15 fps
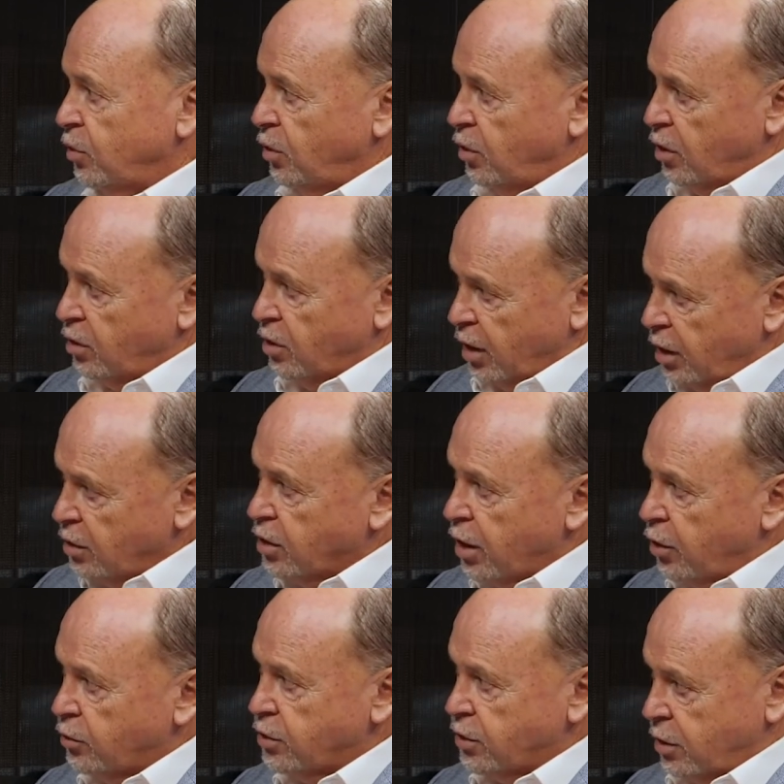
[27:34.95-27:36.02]
The head
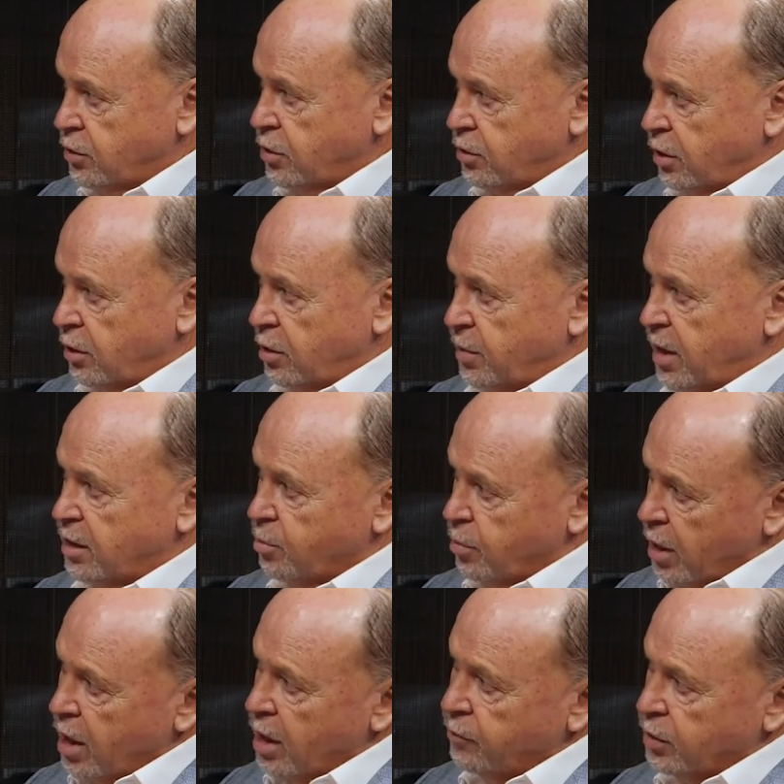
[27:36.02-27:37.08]
coach sends a signal about the
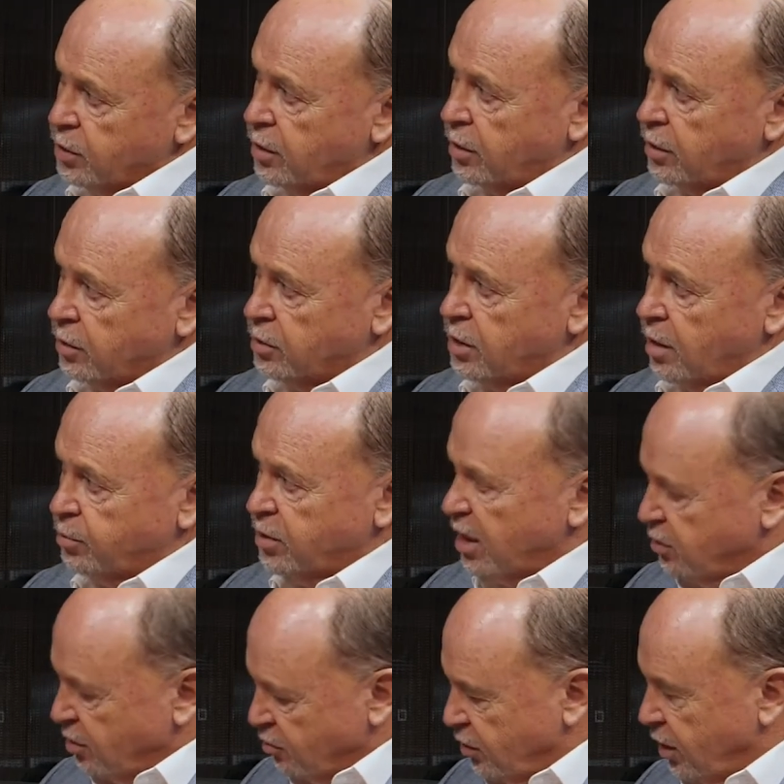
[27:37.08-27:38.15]
behaviours he'll accept.
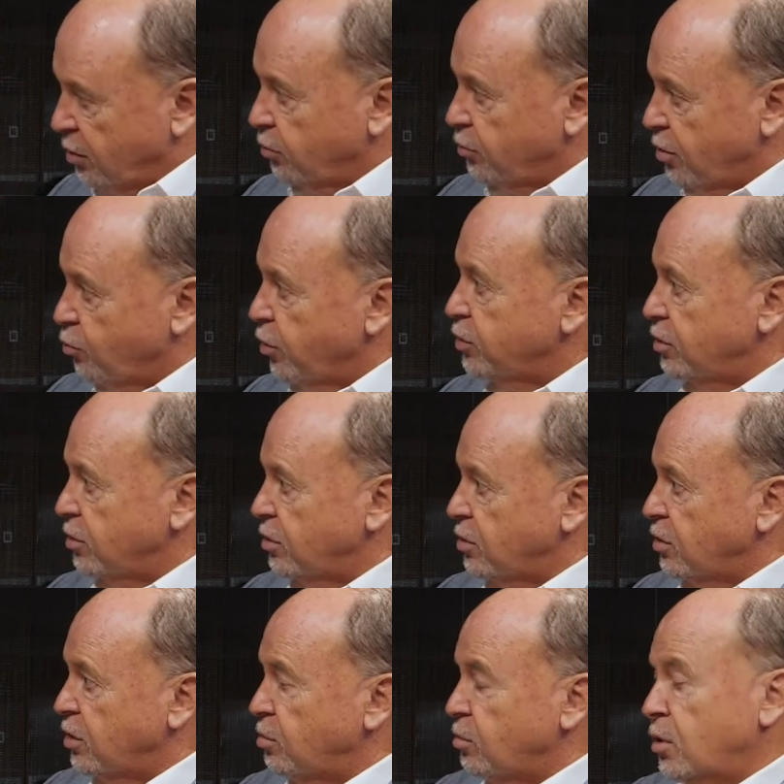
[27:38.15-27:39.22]
That's a signal to the rest of the
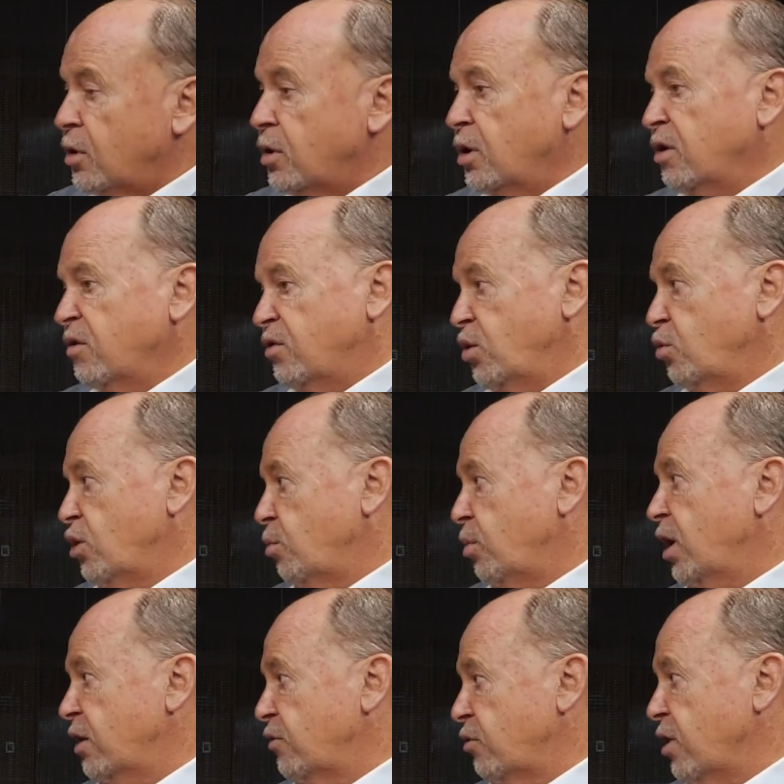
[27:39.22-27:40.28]
team. If you want to
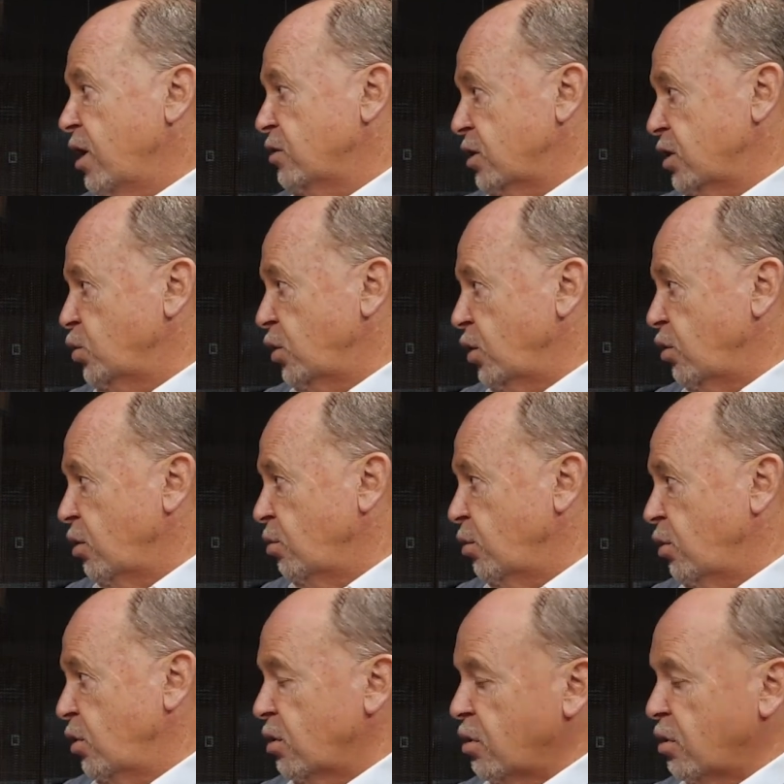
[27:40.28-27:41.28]
play for us, this is what you've got to be.